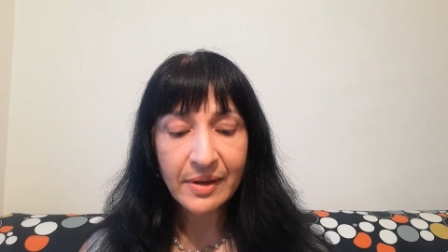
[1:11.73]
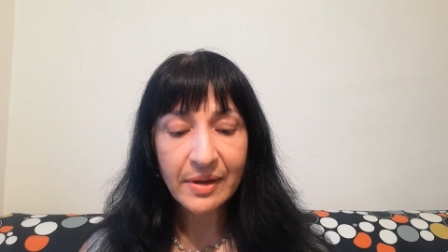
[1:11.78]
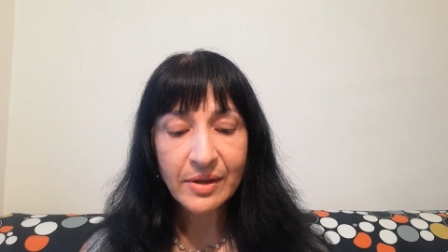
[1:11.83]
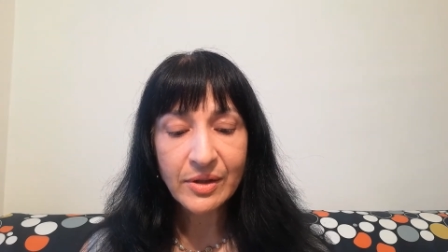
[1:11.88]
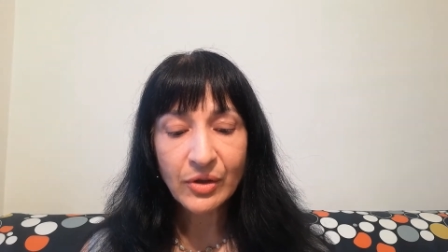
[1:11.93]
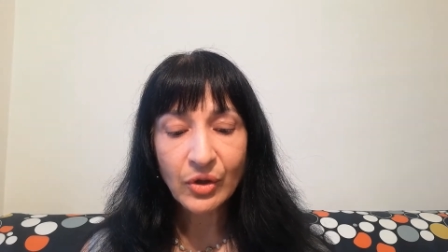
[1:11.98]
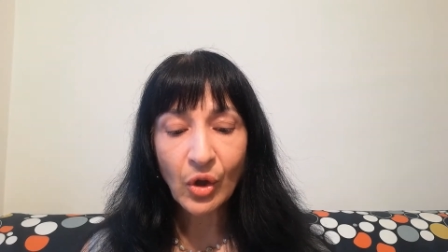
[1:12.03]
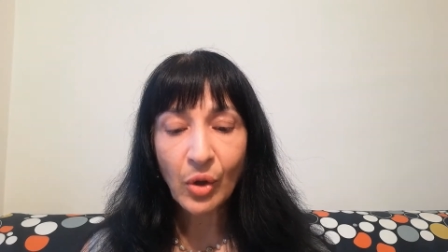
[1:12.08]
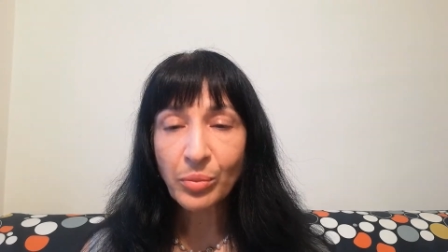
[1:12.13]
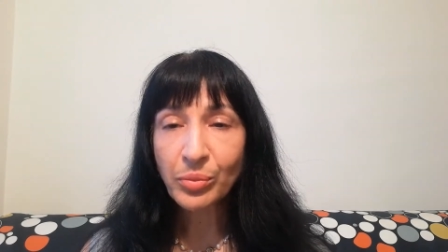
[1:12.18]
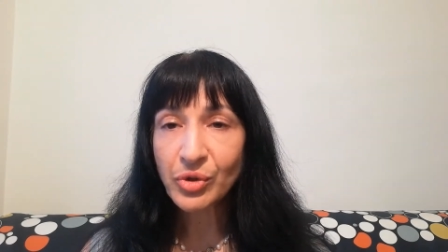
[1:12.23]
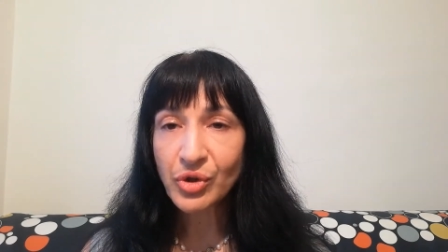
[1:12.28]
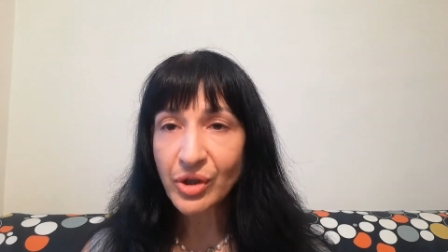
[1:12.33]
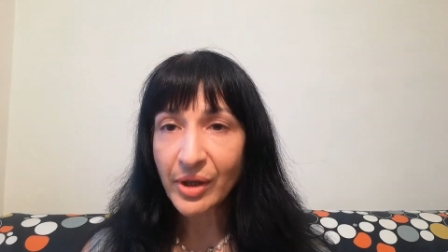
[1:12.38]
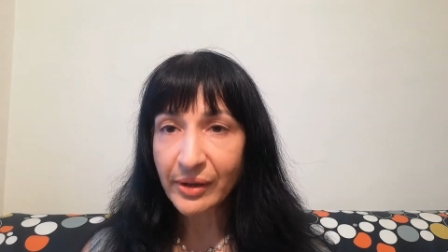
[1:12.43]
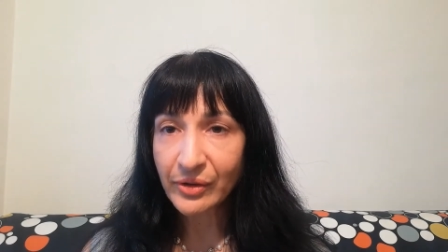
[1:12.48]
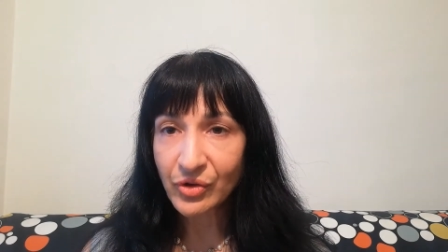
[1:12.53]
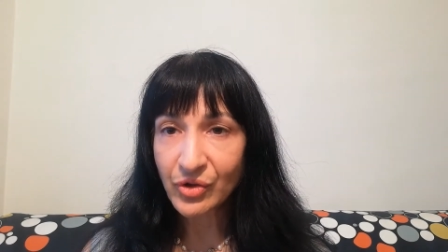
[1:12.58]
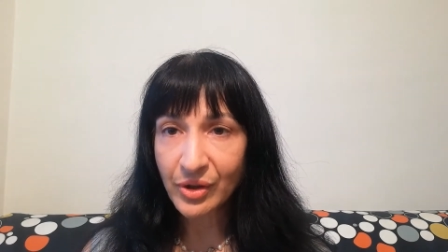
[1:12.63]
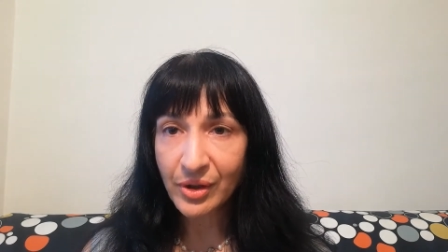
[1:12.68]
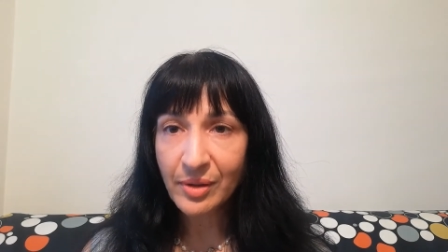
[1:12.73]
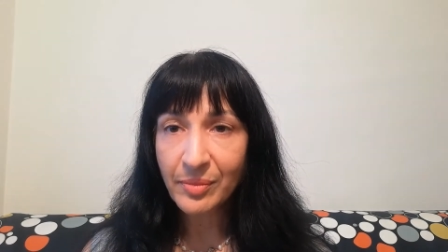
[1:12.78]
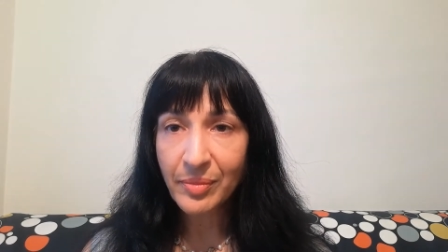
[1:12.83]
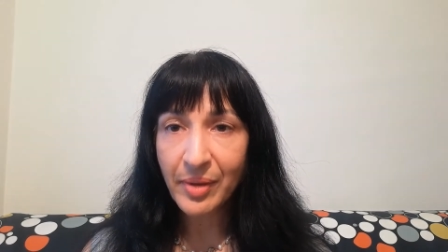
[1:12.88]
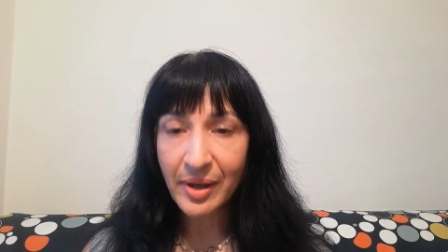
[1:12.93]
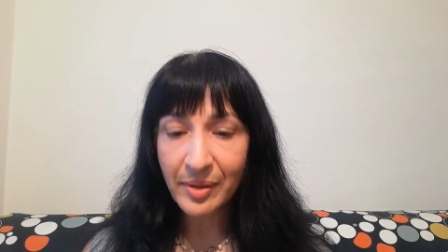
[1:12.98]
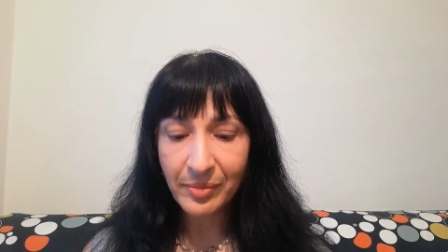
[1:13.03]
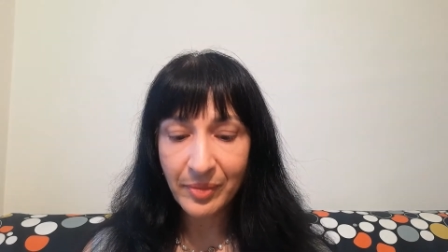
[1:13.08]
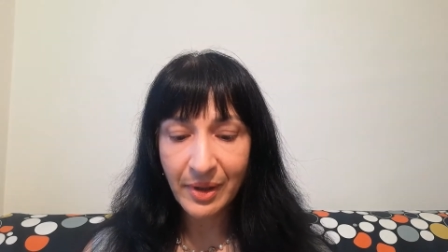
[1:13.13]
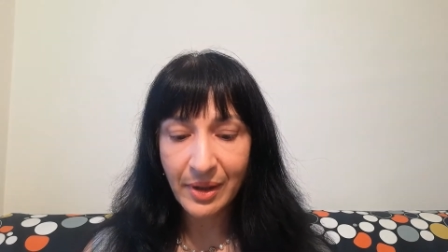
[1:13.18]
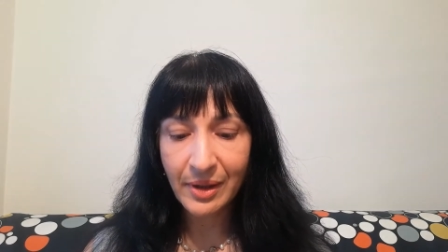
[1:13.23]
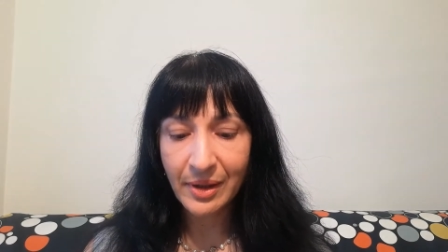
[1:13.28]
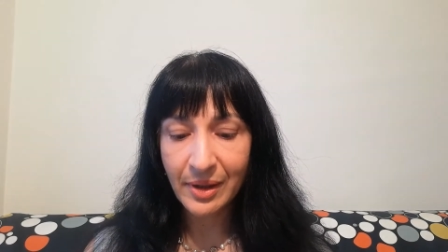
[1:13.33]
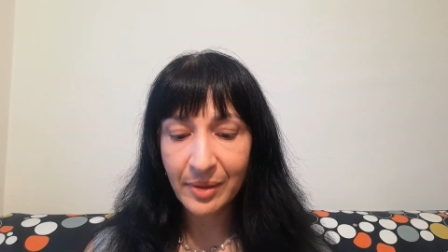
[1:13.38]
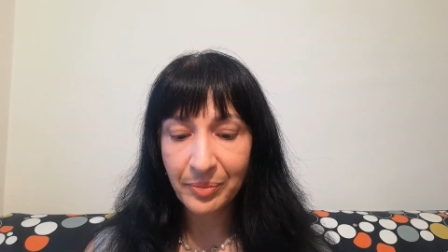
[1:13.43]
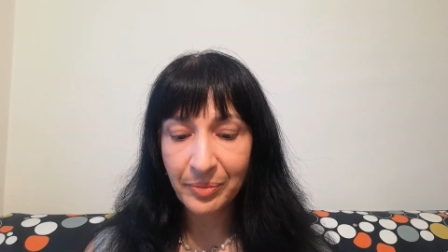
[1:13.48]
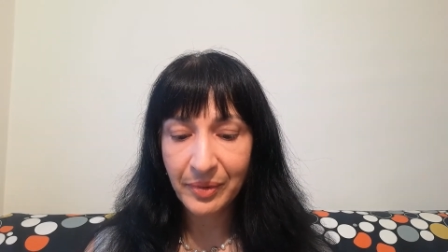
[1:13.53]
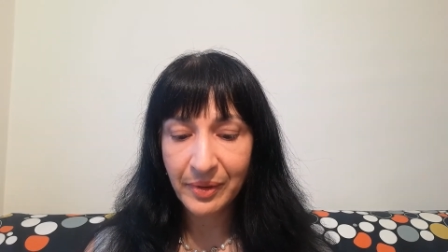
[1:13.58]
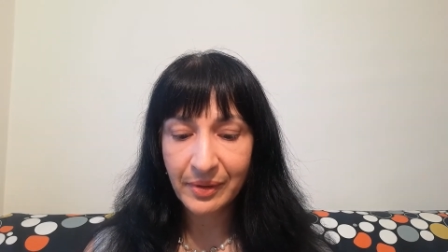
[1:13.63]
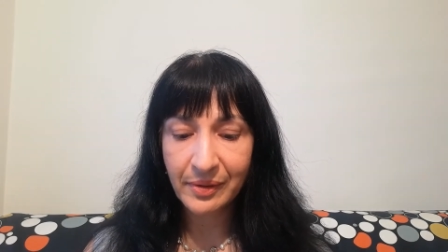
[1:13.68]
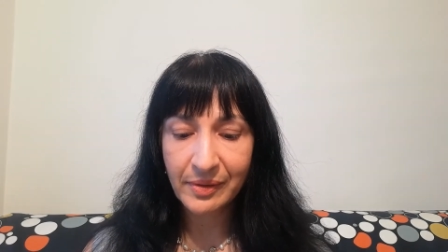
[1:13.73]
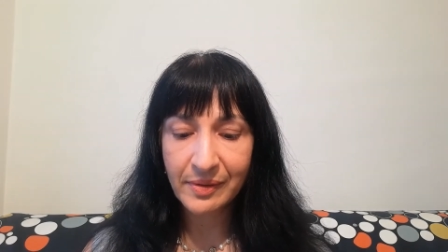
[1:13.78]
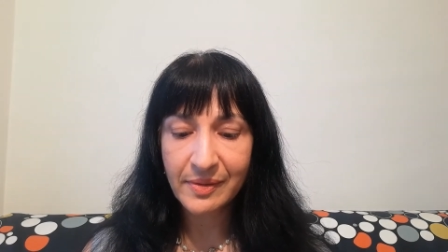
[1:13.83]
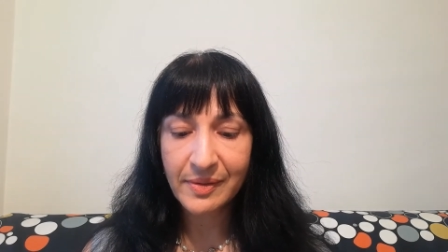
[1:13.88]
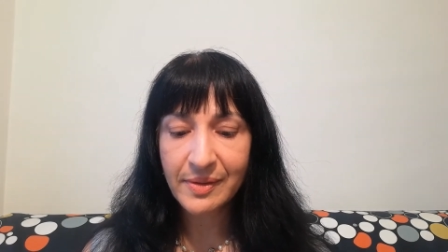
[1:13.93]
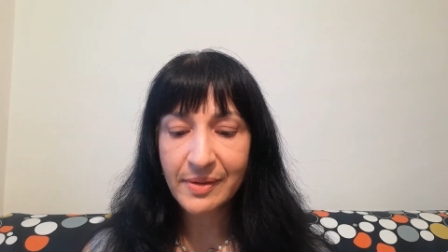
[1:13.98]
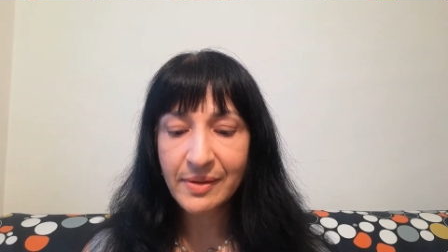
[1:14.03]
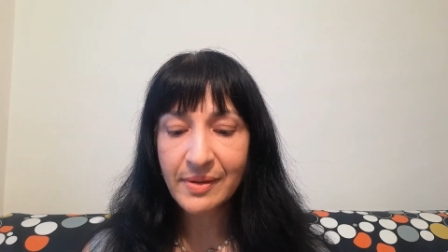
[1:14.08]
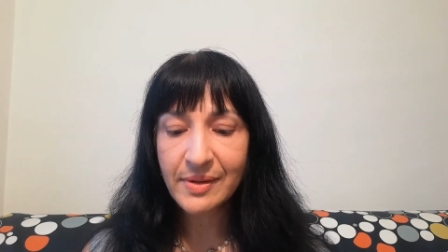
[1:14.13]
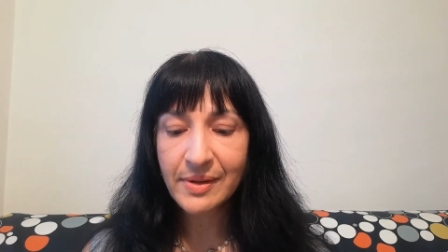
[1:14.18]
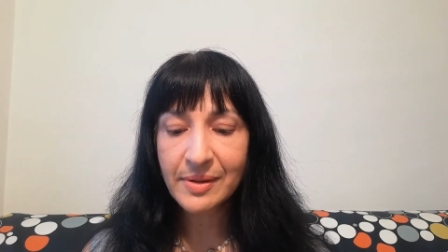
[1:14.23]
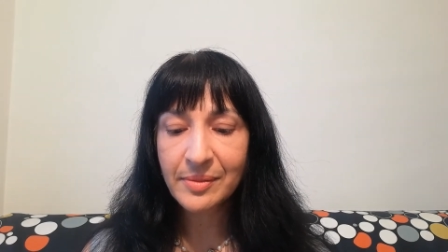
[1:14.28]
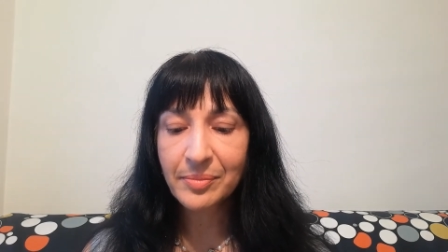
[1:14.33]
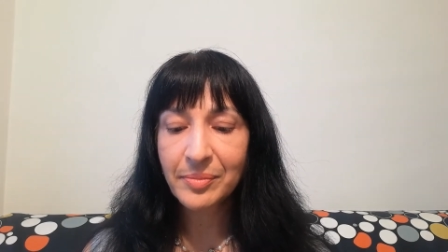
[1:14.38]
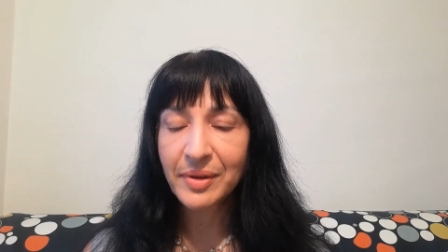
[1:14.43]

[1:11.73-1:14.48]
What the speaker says: "Stop judging by mere appearances,